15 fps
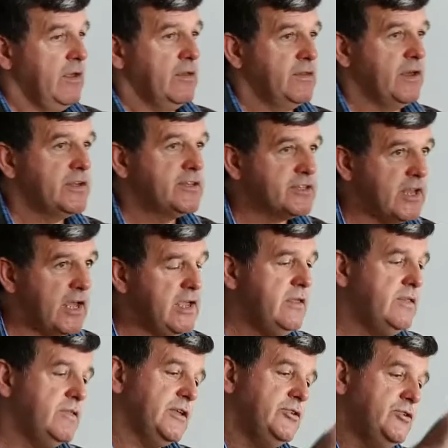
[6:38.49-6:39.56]
They say
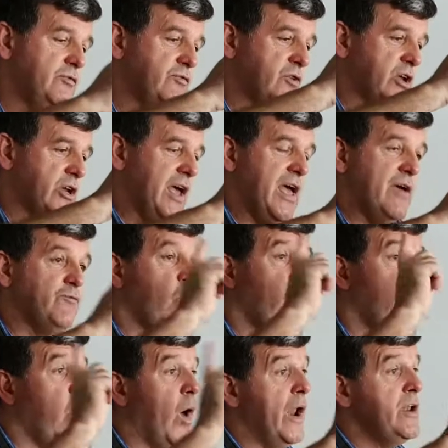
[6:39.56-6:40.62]
that you've got to have
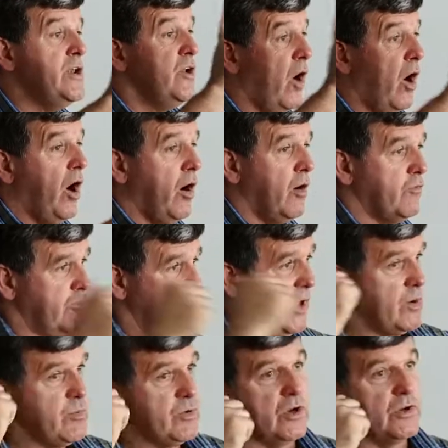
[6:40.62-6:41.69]
one of,
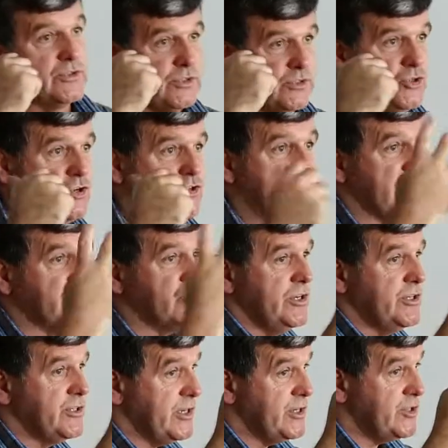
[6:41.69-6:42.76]
our constitution actually
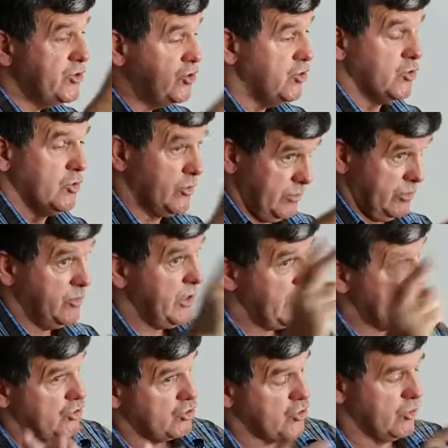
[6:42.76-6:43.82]
says two, you
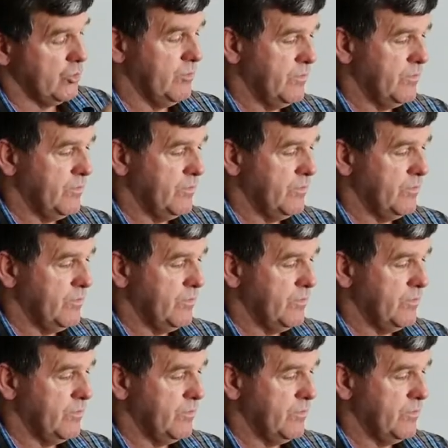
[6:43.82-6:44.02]
need two.